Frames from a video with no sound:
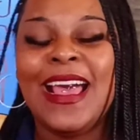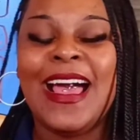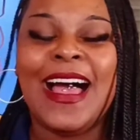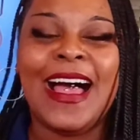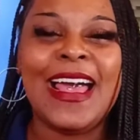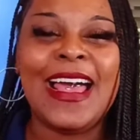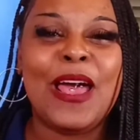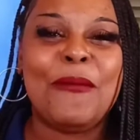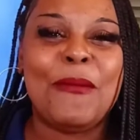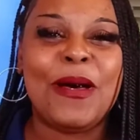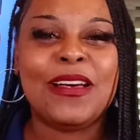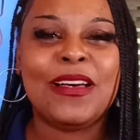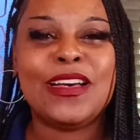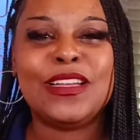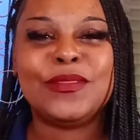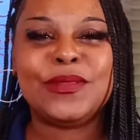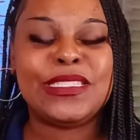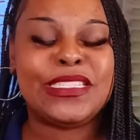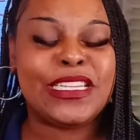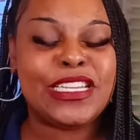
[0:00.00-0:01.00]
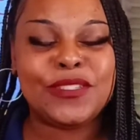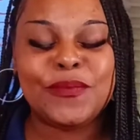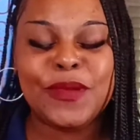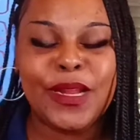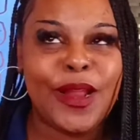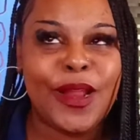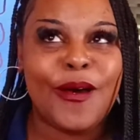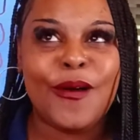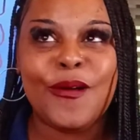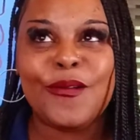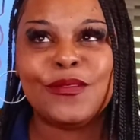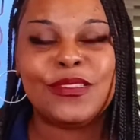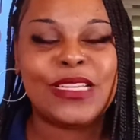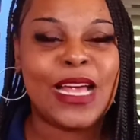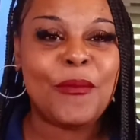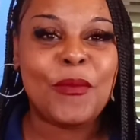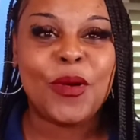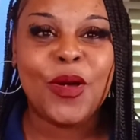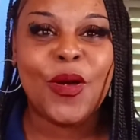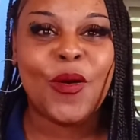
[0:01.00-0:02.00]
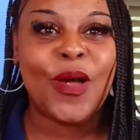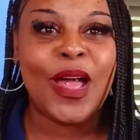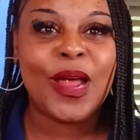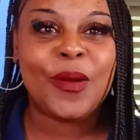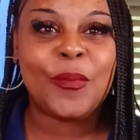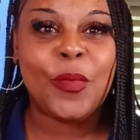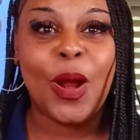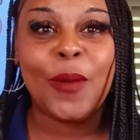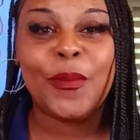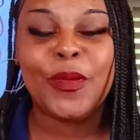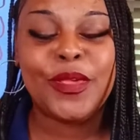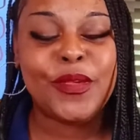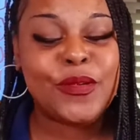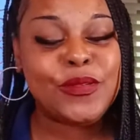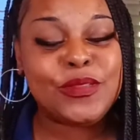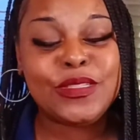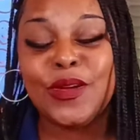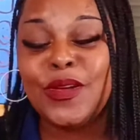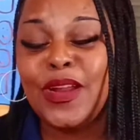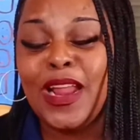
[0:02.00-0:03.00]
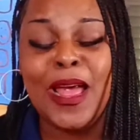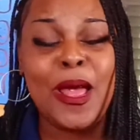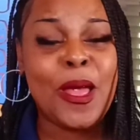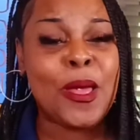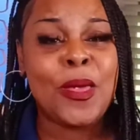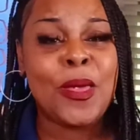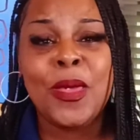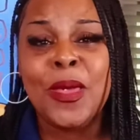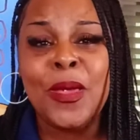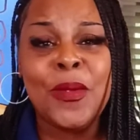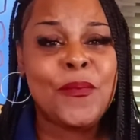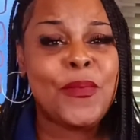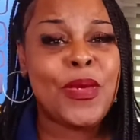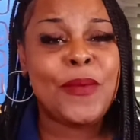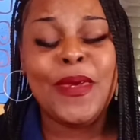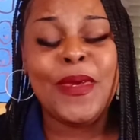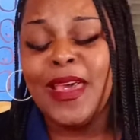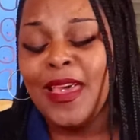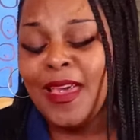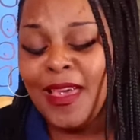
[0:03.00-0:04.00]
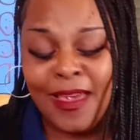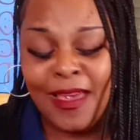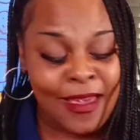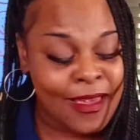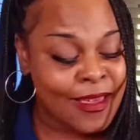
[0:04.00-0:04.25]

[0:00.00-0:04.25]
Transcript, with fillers: I had my husband teach me a long time ago how to barbecue. So now, baby,